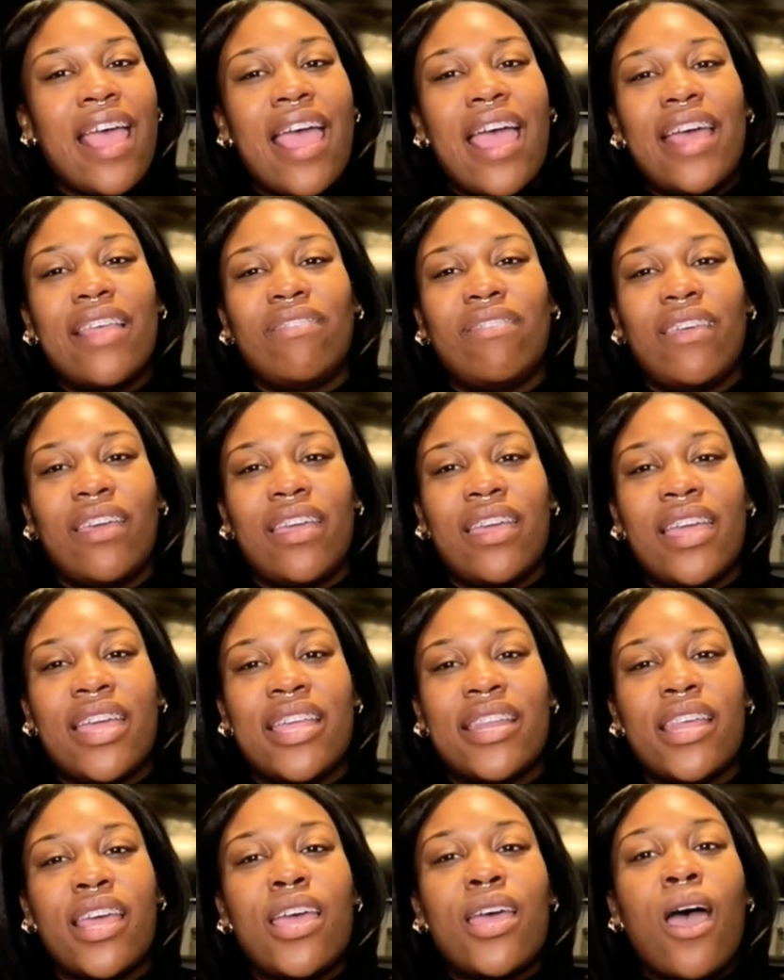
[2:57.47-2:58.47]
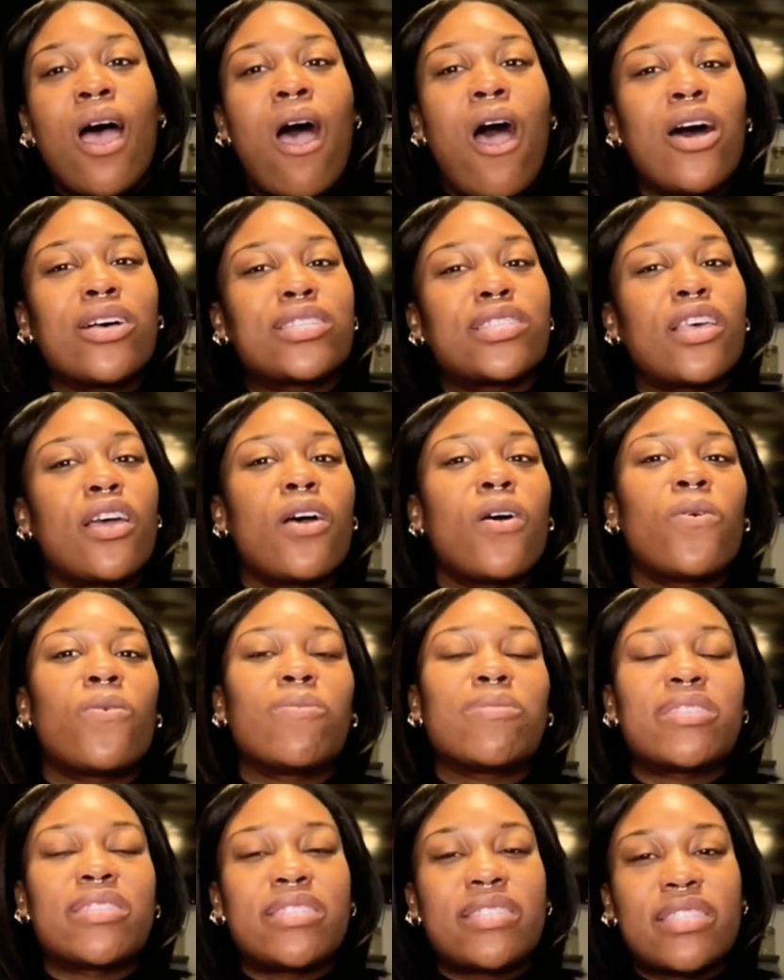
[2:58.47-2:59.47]
And then
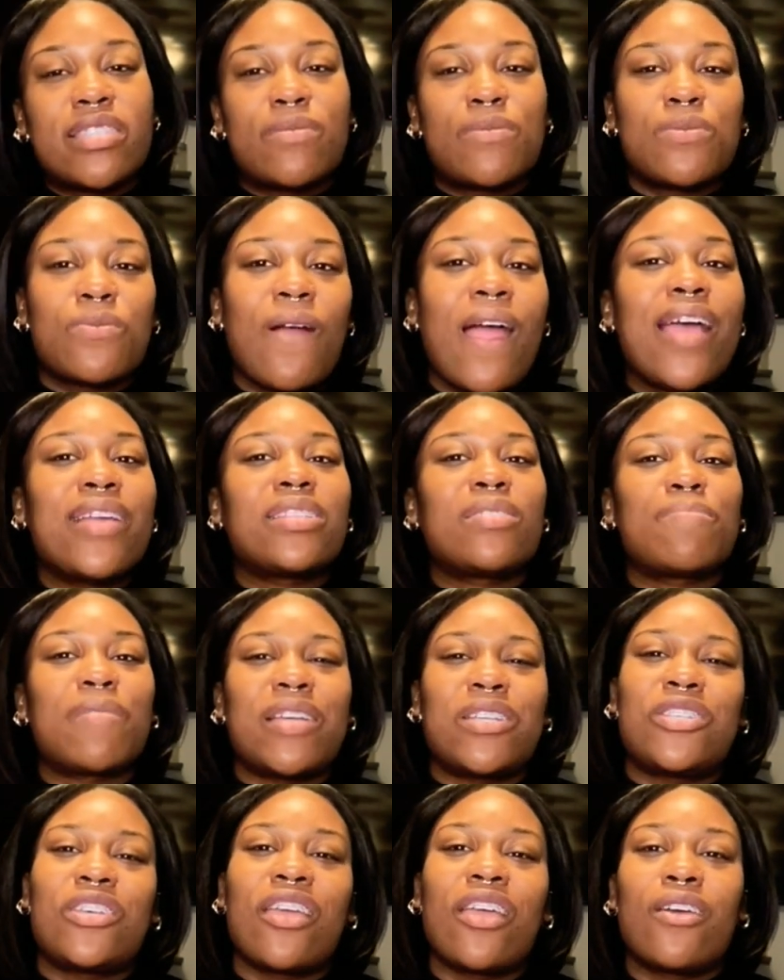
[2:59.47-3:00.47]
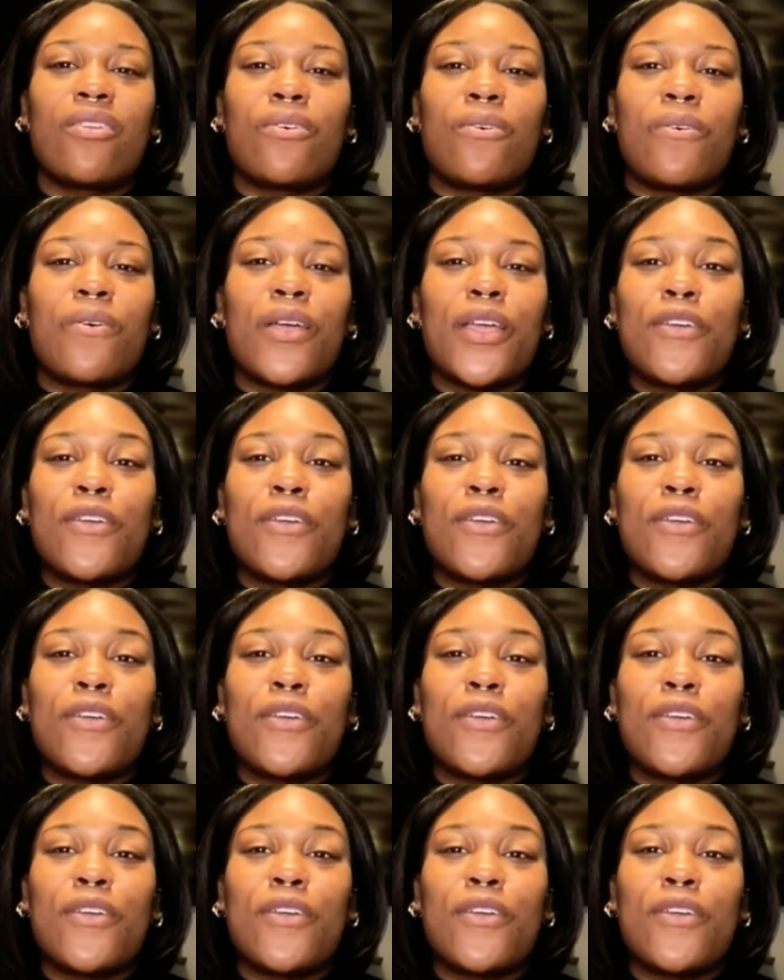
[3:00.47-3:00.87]
also subscribe to my channel.